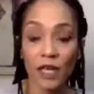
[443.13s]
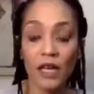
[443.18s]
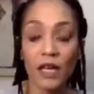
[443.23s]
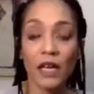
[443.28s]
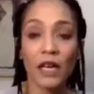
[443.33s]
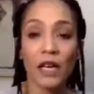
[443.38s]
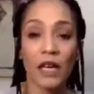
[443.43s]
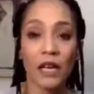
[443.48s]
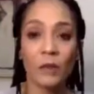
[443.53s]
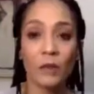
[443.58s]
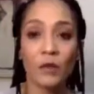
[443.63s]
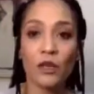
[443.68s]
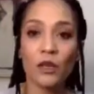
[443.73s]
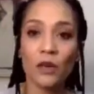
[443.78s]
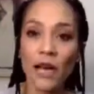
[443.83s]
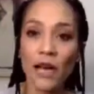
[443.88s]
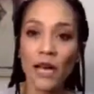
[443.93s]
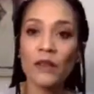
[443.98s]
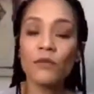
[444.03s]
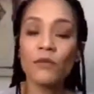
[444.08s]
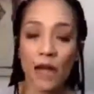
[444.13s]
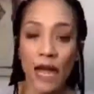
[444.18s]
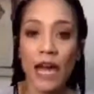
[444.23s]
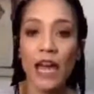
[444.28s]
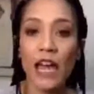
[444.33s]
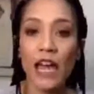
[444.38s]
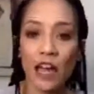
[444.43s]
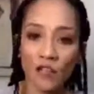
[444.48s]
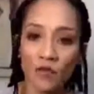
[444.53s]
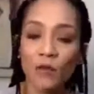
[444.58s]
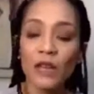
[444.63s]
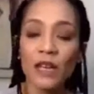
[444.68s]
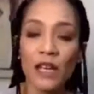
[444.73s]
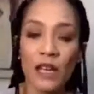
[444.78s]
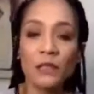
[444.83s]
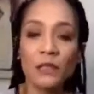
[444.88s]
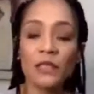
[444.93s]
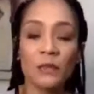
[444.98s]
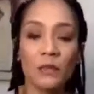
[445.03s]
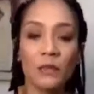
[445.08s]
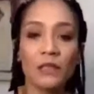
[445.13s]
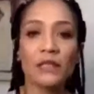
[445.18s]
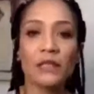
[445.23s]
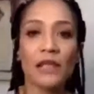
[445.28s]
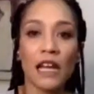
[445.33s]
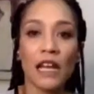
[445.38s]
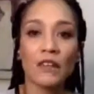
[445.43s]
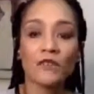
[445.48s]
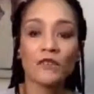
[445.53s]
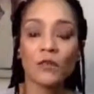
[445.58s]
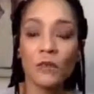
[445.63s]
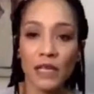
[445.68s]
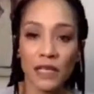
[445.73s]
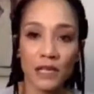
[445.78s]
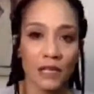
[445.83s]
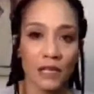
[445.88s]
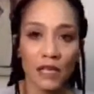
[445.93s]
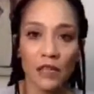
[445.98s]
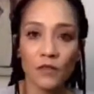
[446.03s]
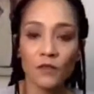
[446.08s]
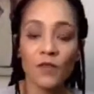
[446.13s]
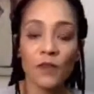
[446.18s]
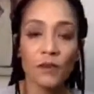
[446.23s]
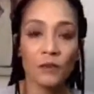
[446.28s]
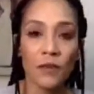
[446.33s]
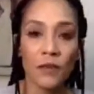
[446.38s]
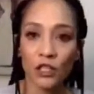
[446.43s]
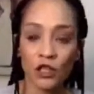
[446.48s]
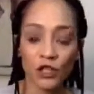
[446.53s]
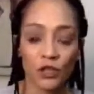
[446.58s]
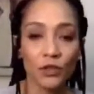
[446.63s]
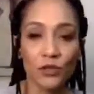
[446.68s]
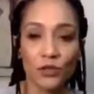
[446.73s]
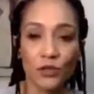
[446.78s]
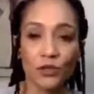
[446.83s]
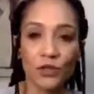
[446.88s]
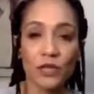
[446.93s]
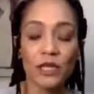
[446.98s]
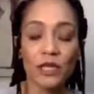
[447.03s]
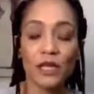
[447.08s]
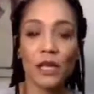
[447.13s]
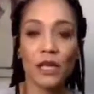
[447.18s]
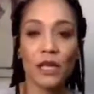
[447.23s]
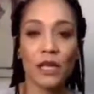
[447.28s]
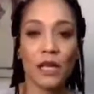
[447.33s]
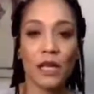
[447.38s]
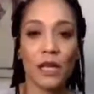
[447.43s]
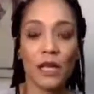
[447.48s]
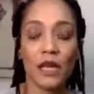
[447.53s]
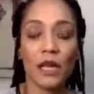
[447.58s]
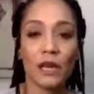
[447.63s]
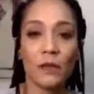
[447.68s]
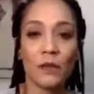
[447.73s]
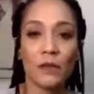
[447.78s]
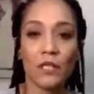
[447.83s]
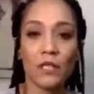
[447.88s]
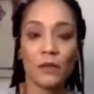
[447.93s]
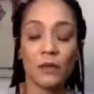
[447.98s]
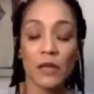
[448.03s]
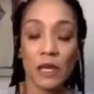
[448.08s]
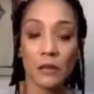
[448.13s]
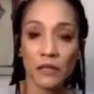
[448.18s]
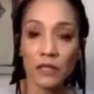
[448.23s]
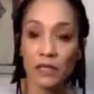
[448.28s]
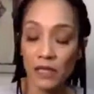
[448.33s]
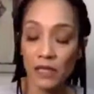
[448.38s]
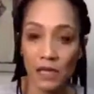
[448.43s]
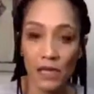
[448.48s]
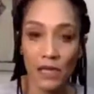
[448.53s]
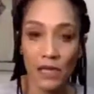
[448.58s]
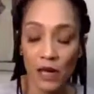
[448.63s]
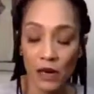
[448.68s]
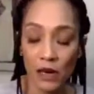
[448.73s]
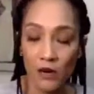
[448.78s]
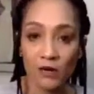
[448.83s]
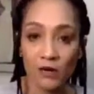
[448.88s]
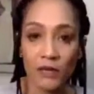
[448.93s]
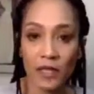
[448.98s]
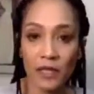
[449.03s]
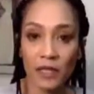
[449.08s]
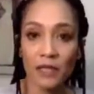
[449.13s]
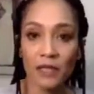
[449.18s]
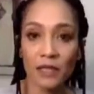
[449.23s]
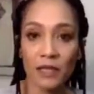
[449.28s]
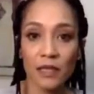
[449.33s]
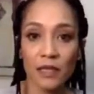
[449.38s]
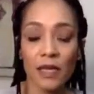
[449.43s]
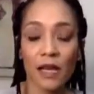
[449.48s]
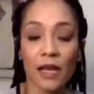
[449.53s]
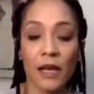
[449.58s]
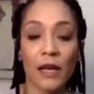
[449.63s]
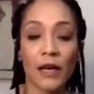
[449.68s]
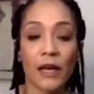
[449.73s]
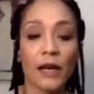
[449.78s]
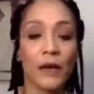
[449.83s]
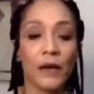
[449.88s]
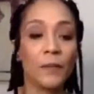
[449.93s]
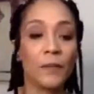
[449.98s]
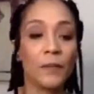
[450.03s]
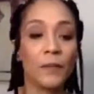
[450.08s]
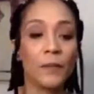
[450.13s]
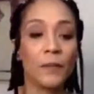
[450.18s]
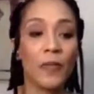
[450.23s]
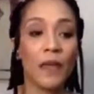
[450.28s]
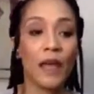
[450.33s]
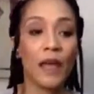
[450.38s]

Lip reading: I have been able to build a life for myself and my children, and to be able to take care of us. And